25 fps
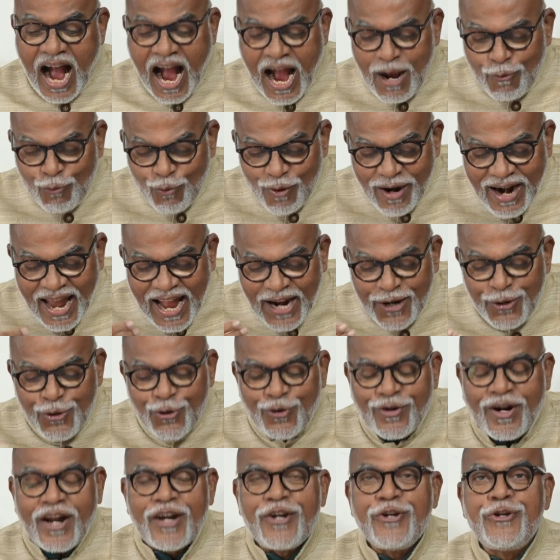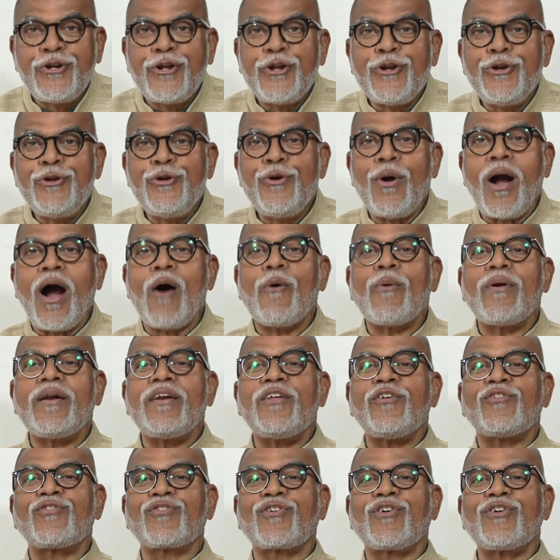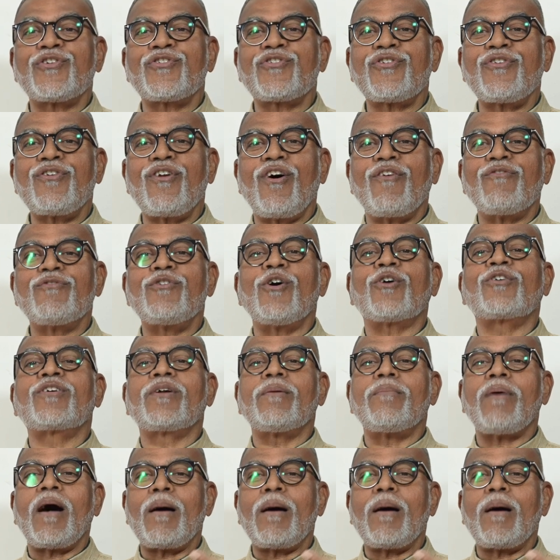I would like to continue our discussion of Dr.